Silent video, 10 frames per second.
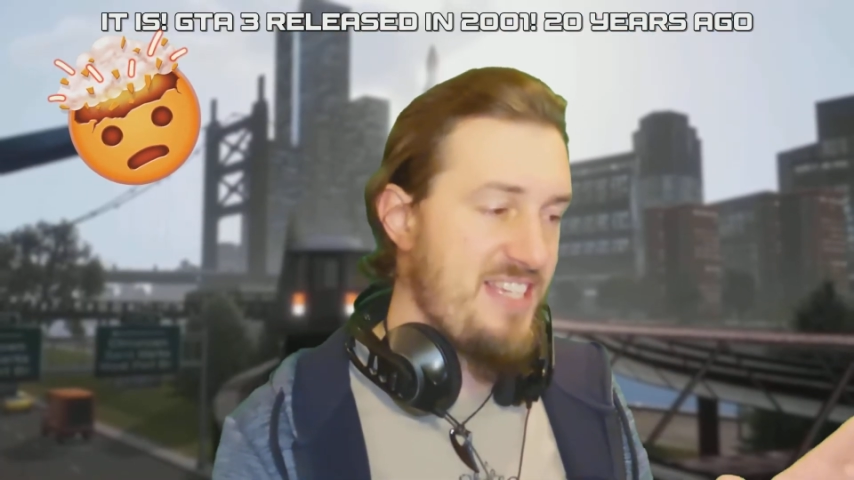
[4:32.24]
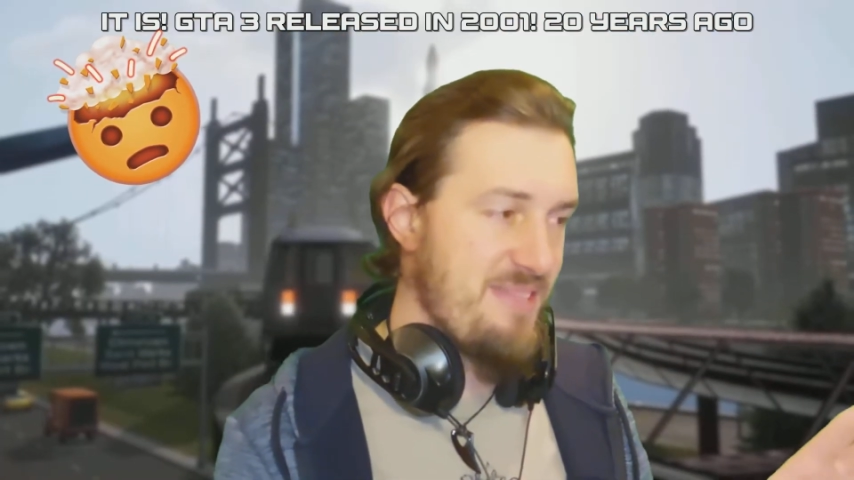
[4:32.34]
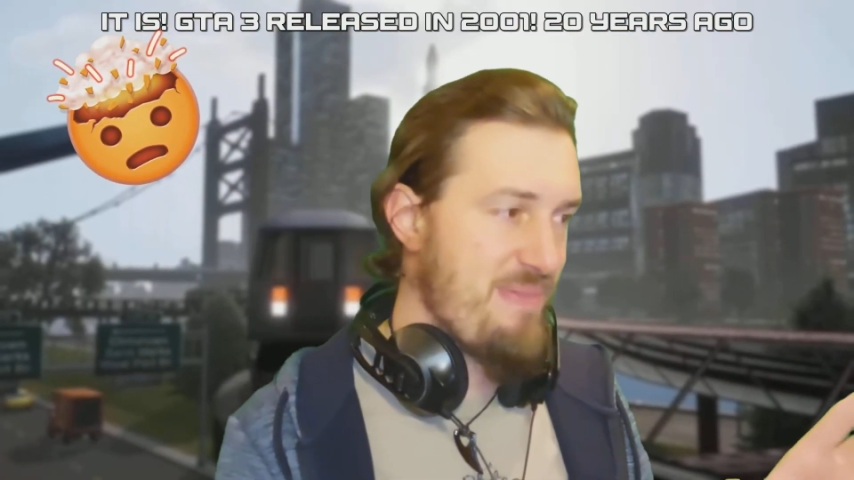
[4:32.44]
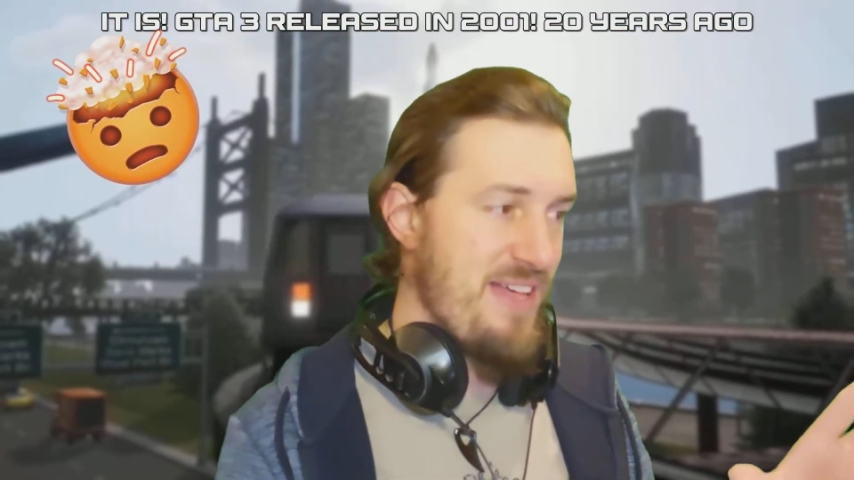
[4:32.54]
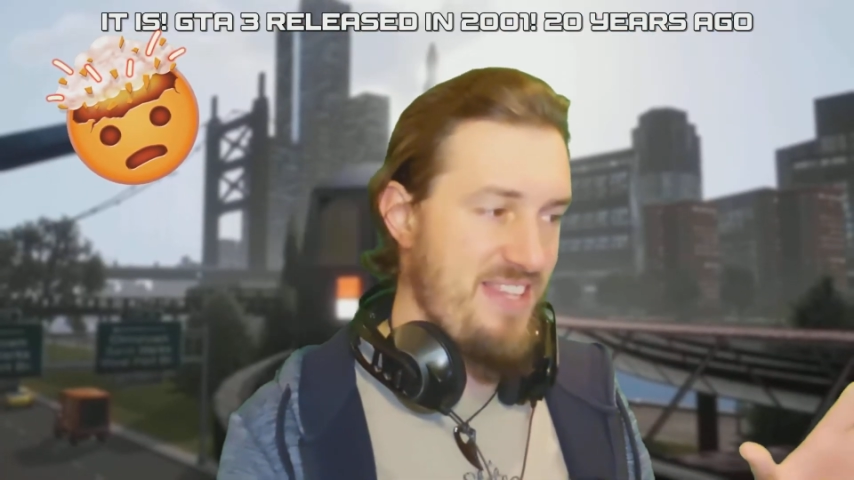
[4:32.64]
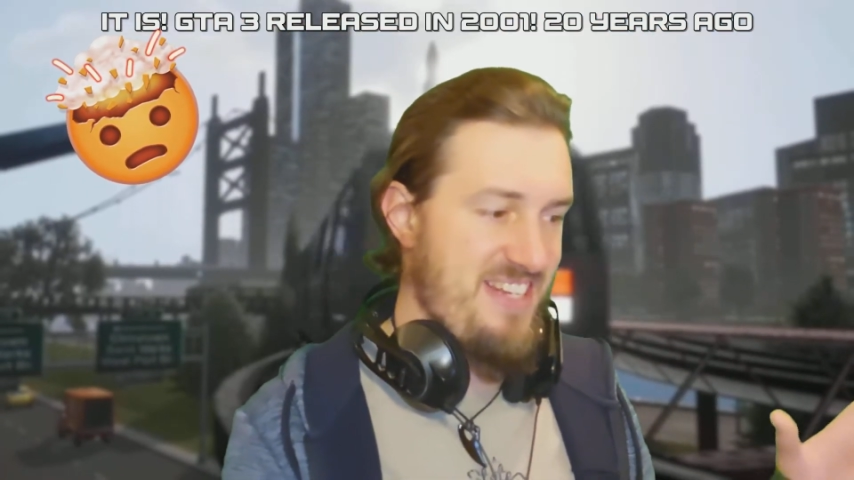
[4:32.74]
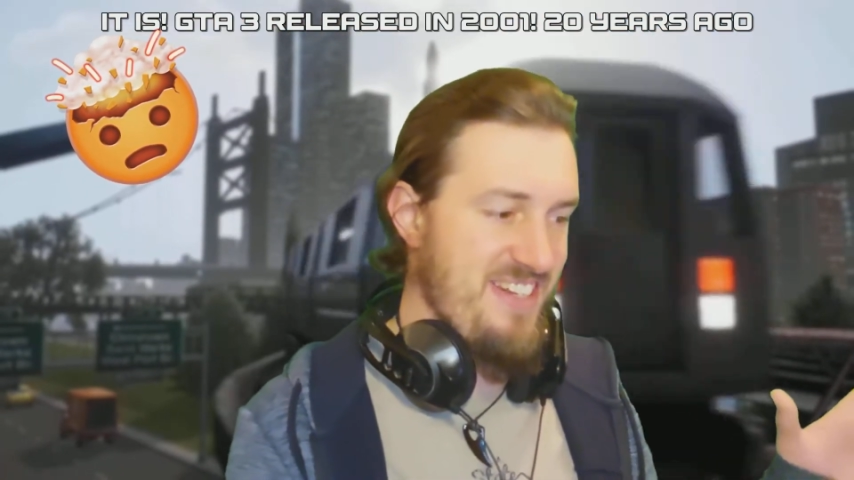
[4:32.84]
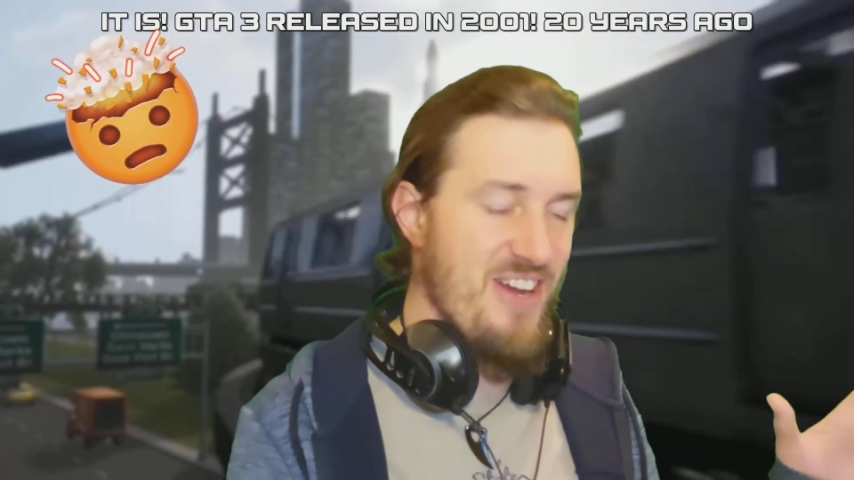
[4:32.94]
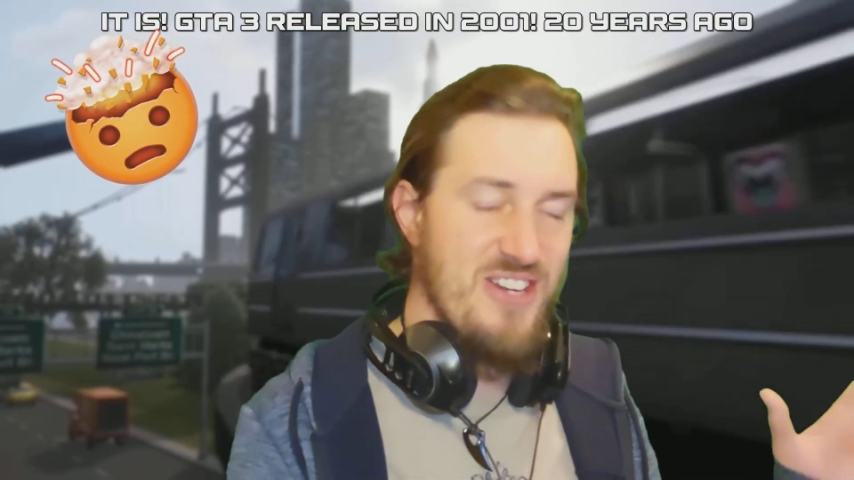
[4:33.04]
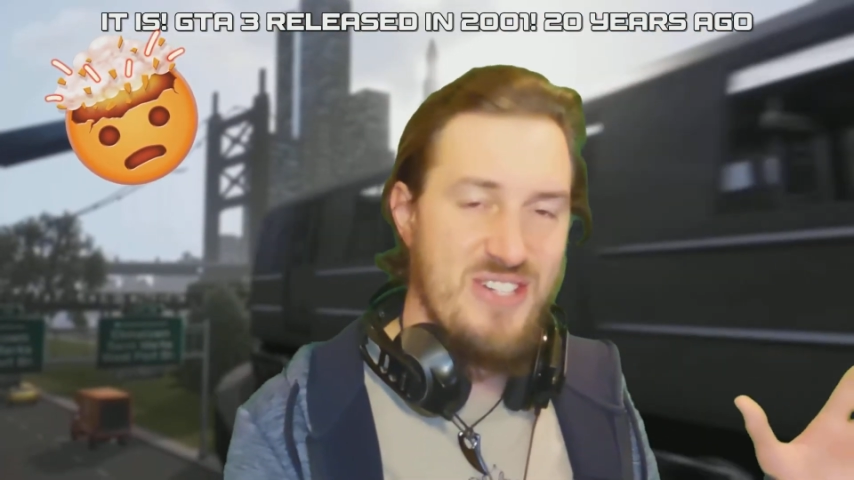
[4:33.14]
this is about. This is
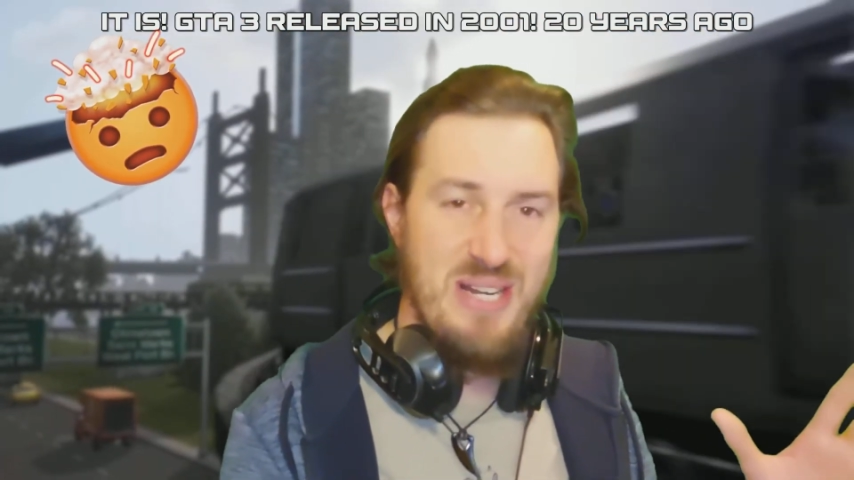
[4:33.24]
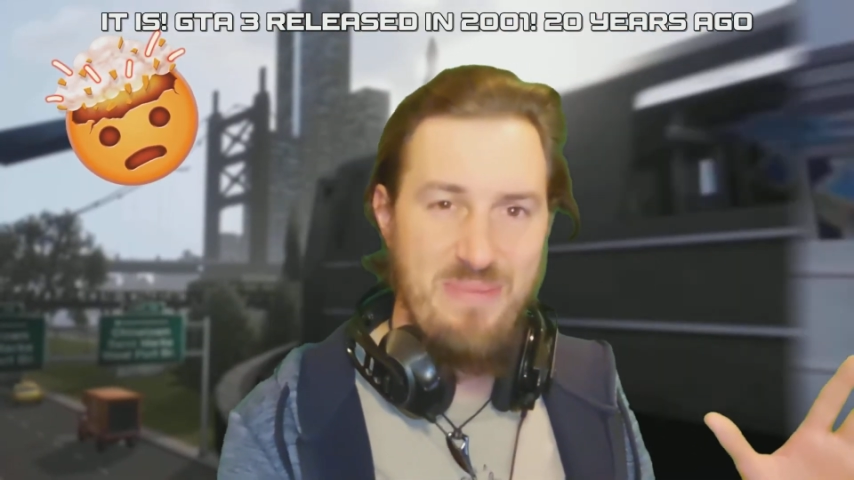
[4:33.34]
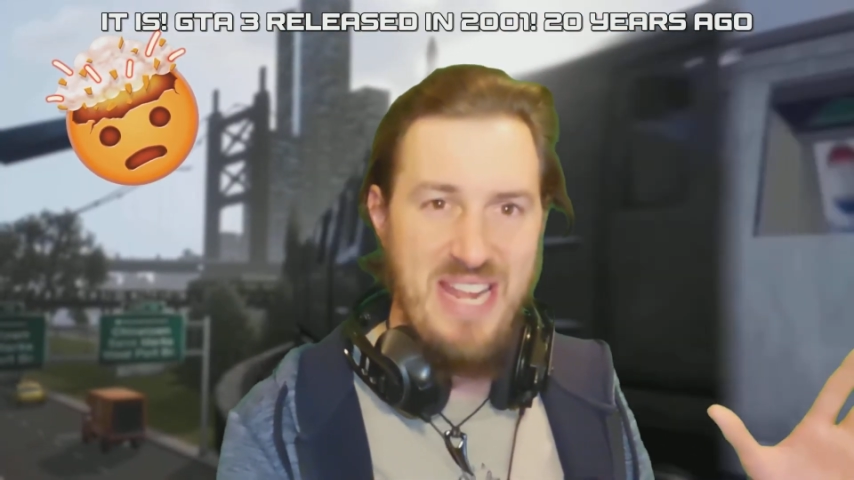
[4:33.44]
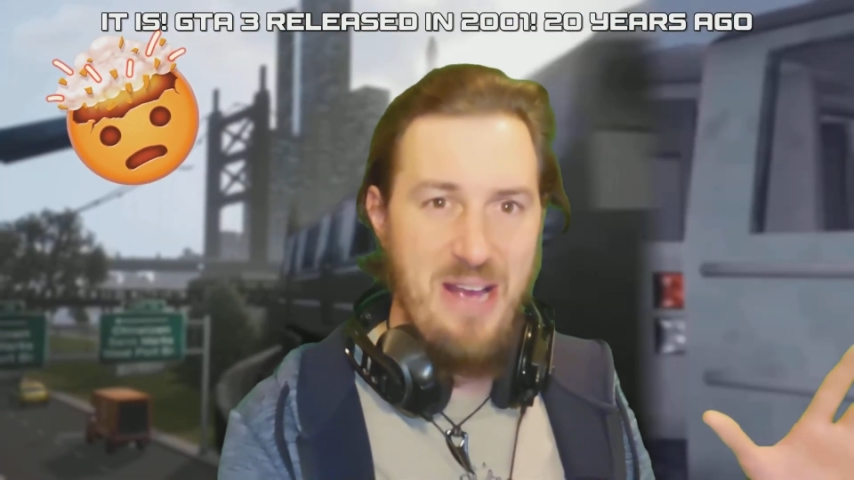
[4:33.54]
now a trip